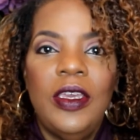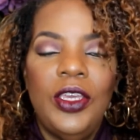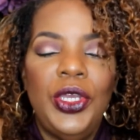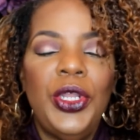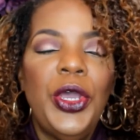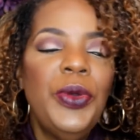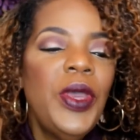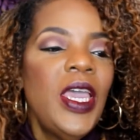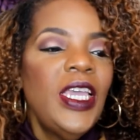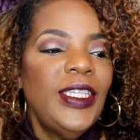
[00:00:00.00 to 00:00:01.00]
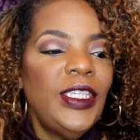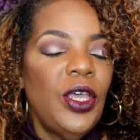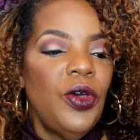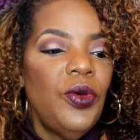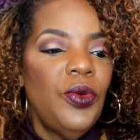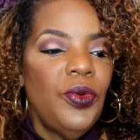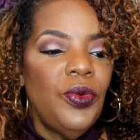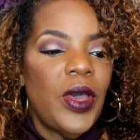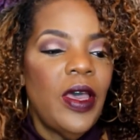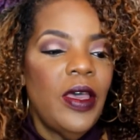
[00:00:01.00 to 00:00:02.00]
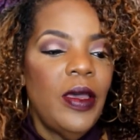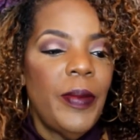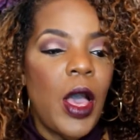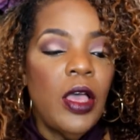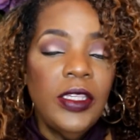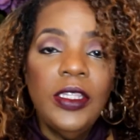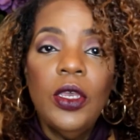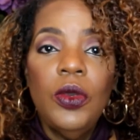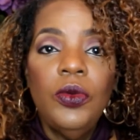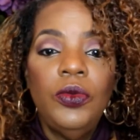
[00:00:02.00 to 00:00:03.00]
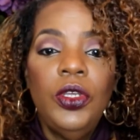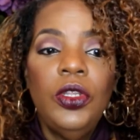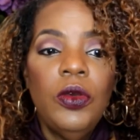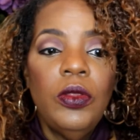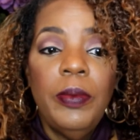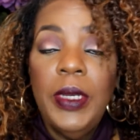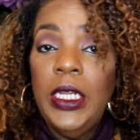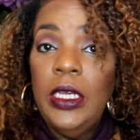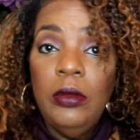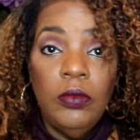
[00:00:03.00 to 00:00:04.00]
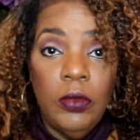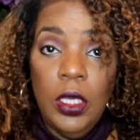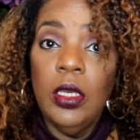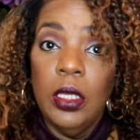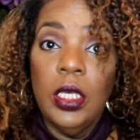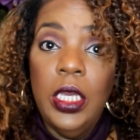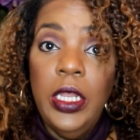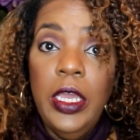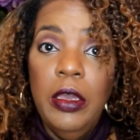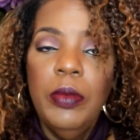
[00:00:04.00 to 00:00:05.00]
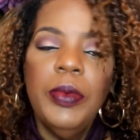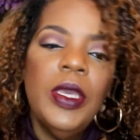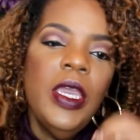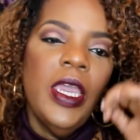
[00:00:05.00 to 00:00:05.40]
You know, so also, you know, the money can help.